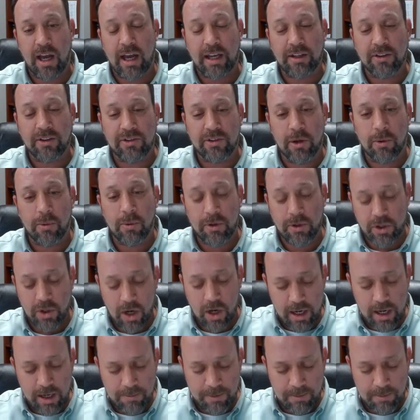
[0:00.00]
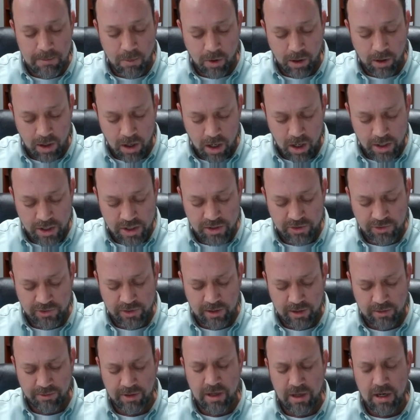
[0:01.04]
So we're trying to be more conscious
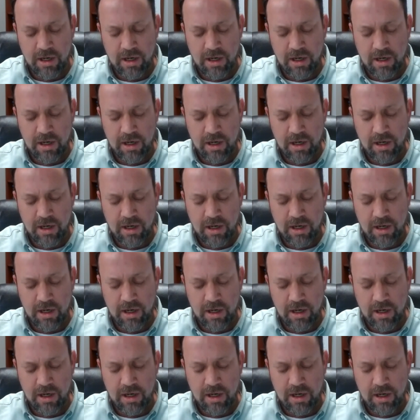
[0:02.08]
of